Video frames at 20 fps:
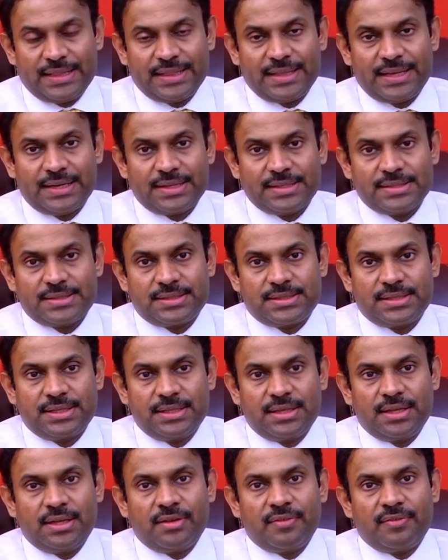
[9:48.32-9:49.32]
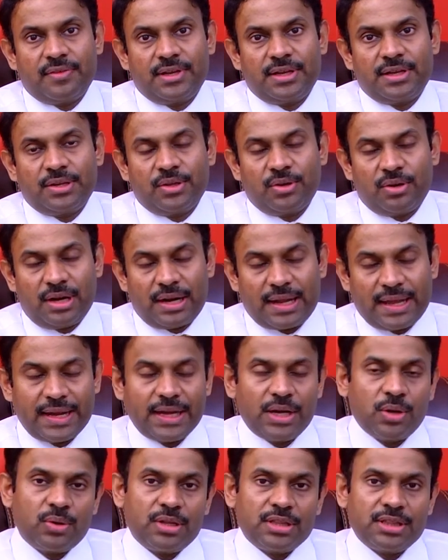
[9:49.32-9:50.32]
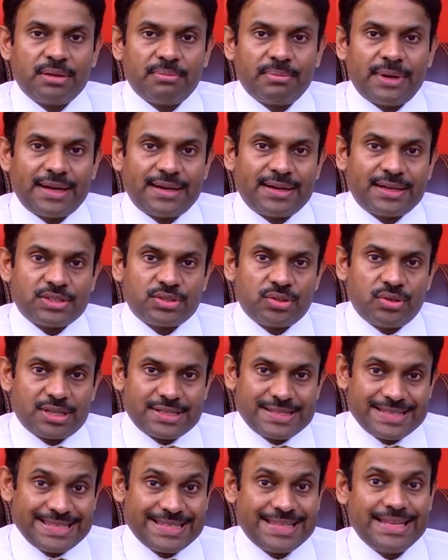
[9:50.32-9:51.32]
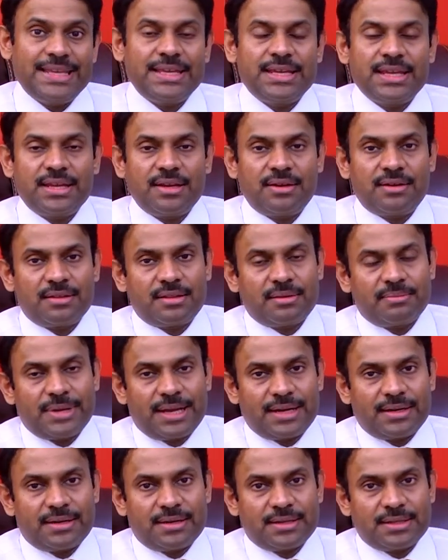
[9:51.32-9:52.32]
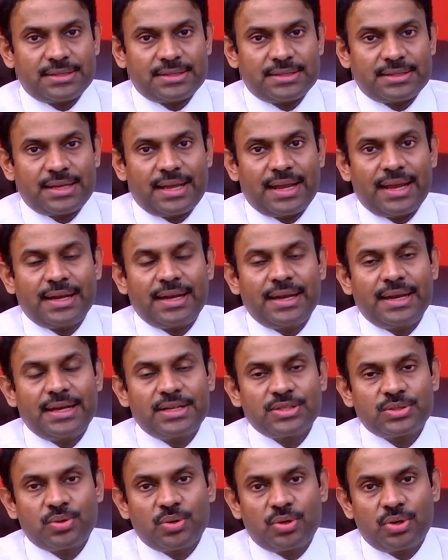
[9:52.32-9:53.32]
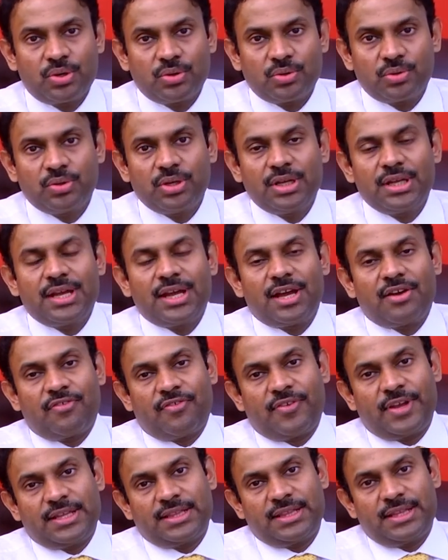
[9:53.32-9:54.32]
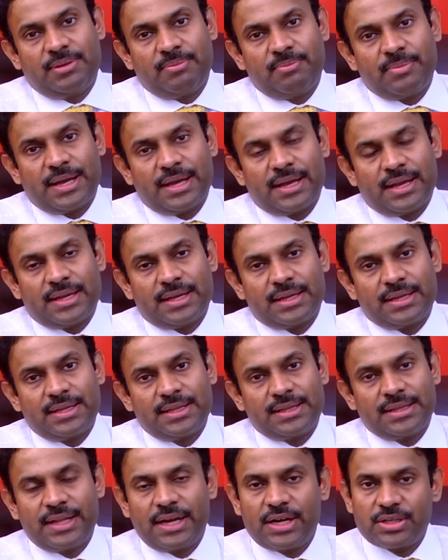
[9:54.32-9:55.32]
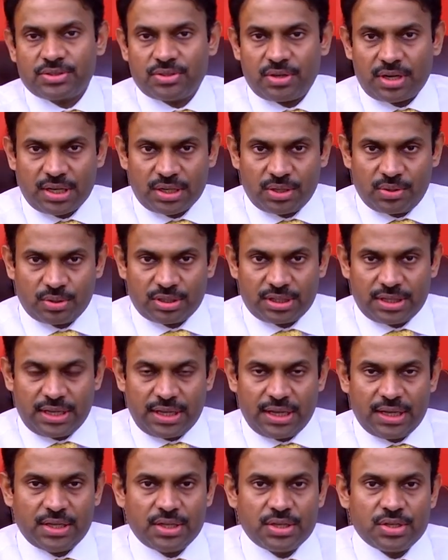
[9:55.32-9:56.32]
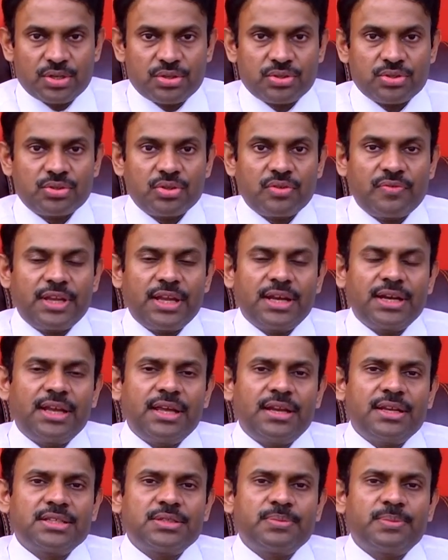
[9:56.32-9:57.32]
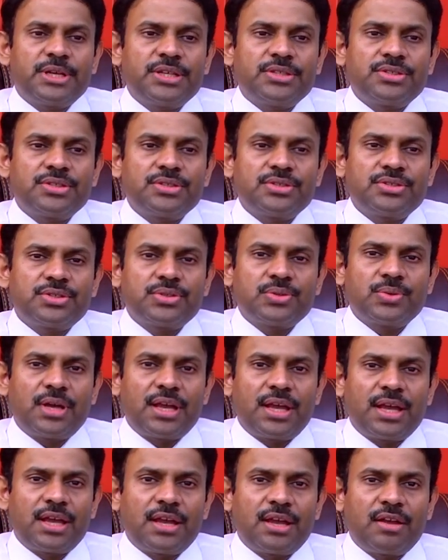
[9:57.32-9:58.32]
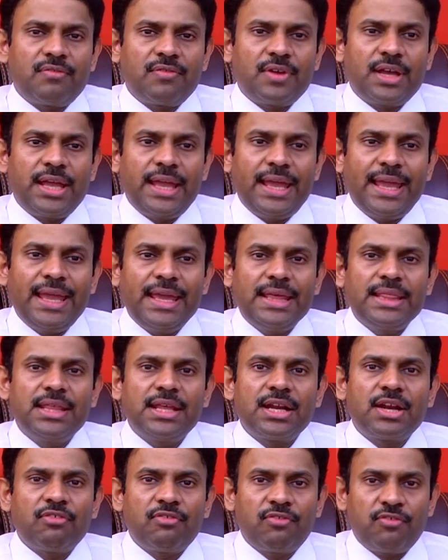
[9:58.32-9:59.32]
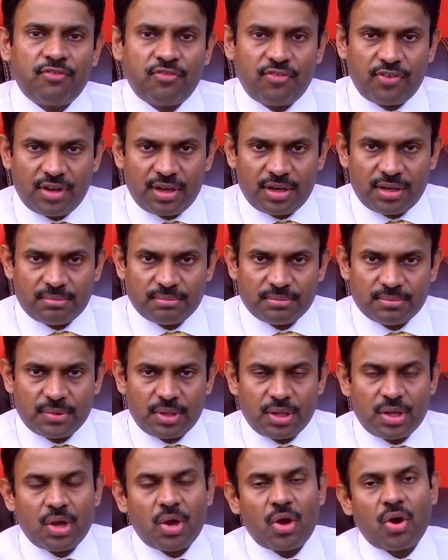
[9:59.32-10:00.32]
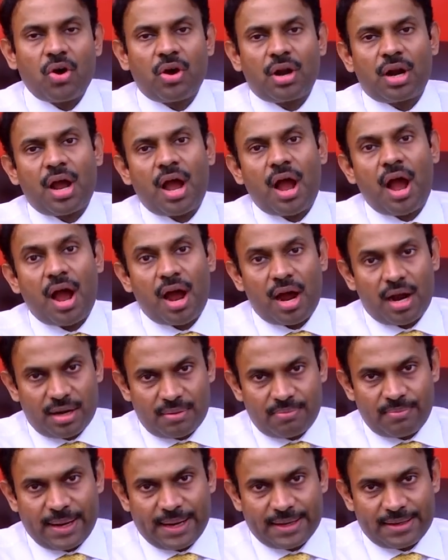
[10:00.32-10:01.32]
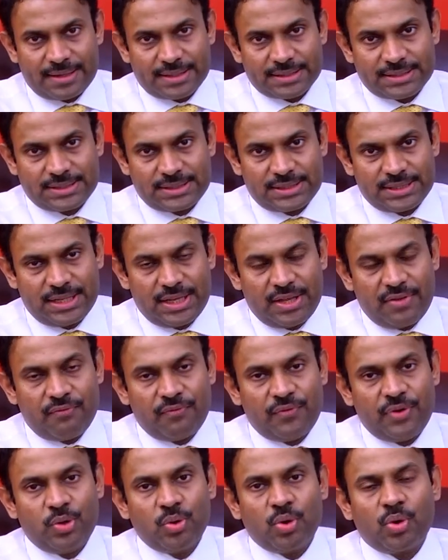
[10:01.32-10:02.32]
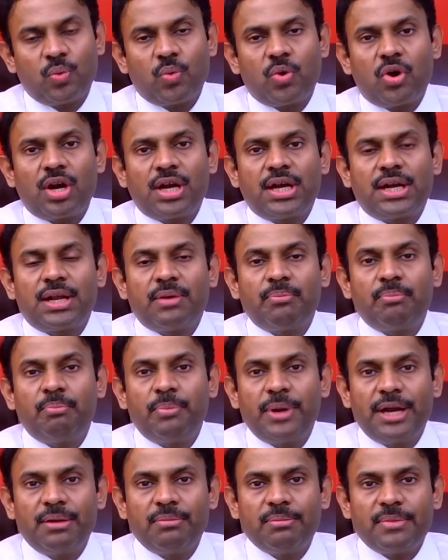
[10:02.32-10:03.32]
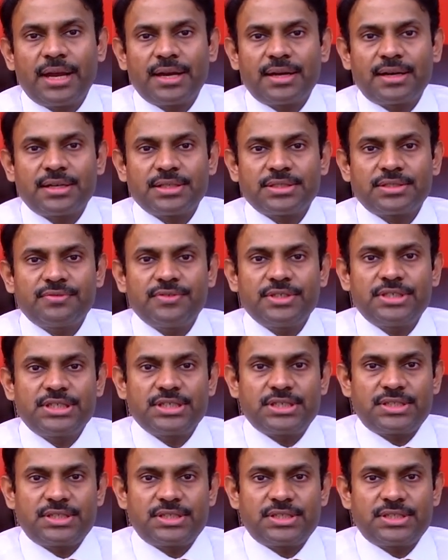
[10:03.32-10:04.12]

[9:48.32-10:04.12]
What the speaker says: that is, when you lie down in the mattress, you are sinking into the mattress and it is going to affect the back, then it's not a good thing. So we encourage patients to have either a firm or a hard mattress. We don't want a bed mattress which